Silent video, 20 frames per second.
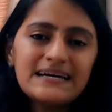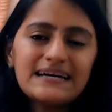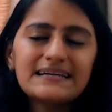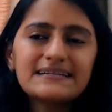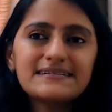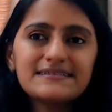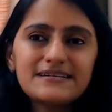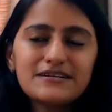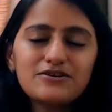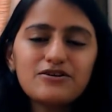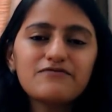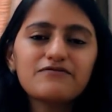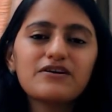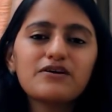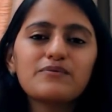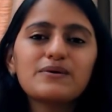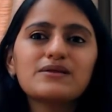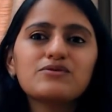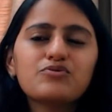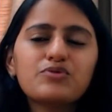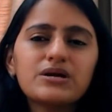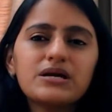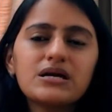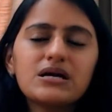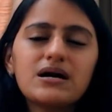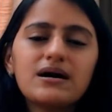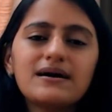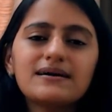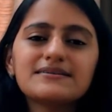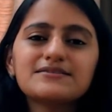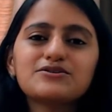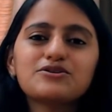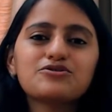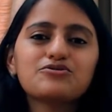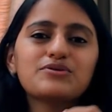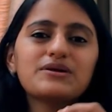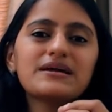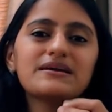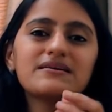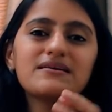Instead of giving 3 hours or
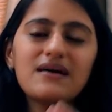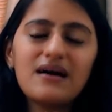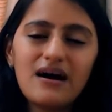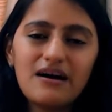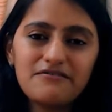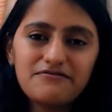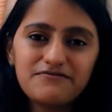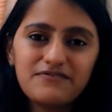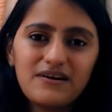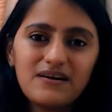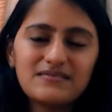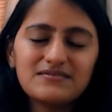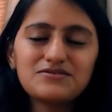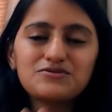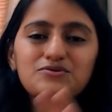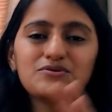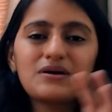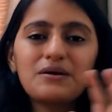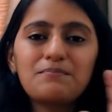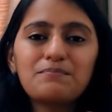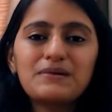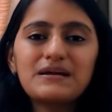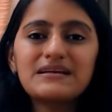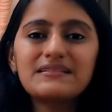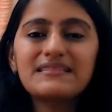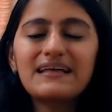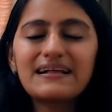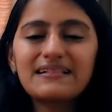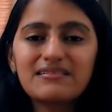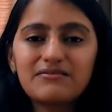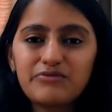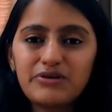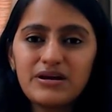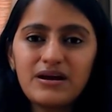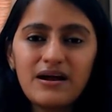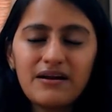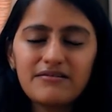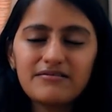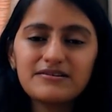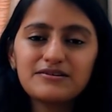3 and a half hours to complete that
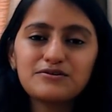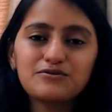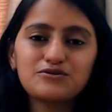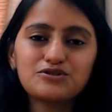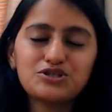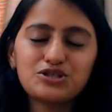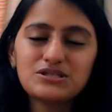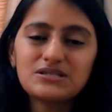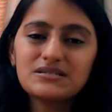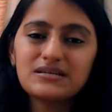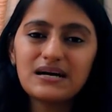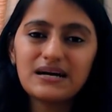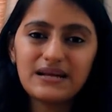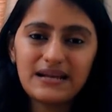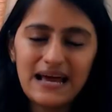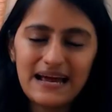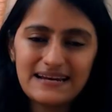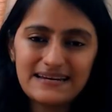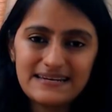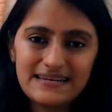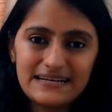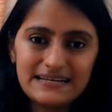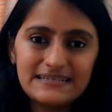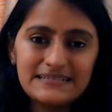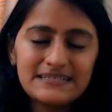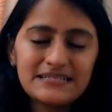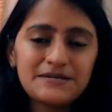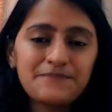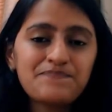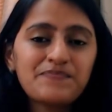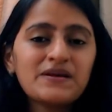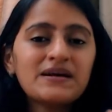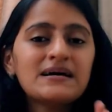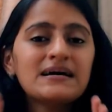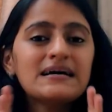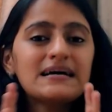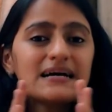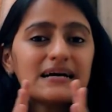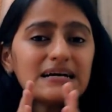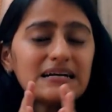300 questions ka grand test,
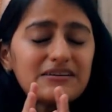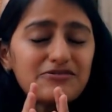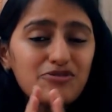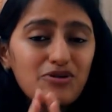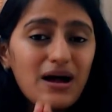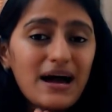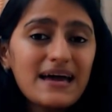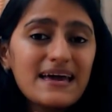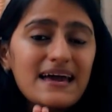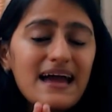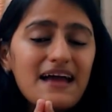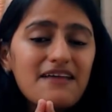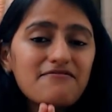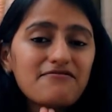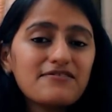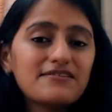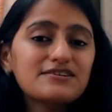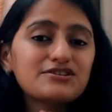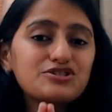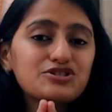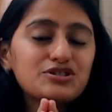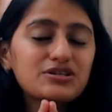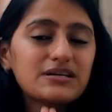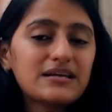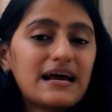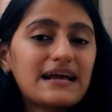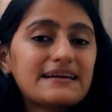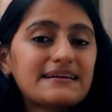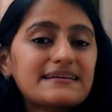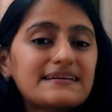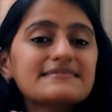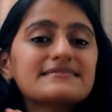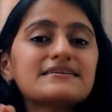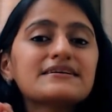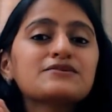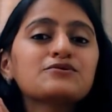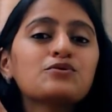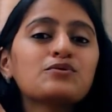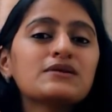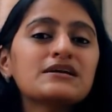try and finish the grand test
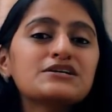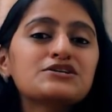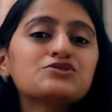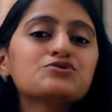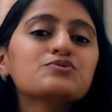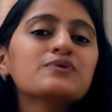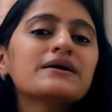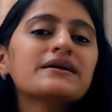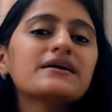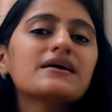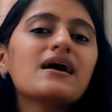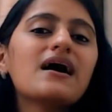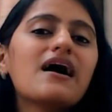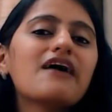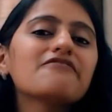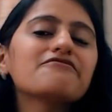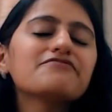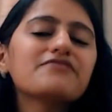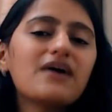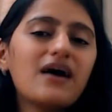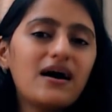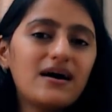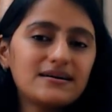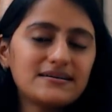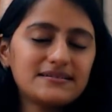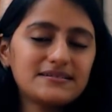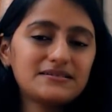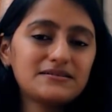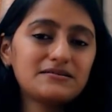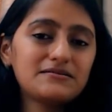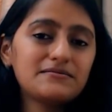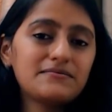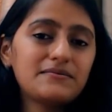in only 2 and a half hours